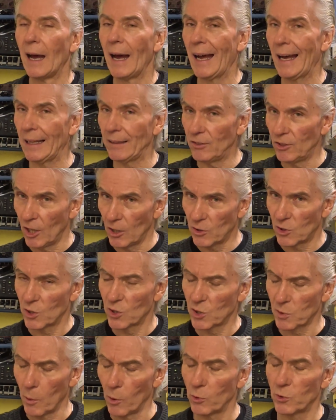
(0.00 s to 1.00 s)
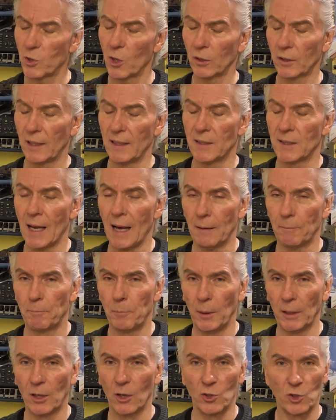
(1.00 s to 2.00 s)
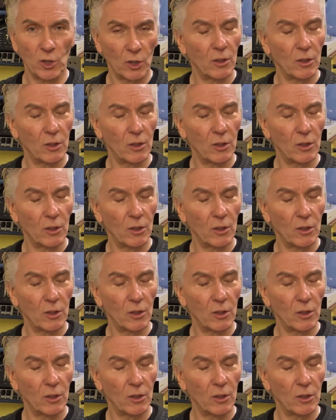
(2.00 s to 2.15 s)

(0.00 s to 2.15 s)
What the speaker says: And use a small socket set, because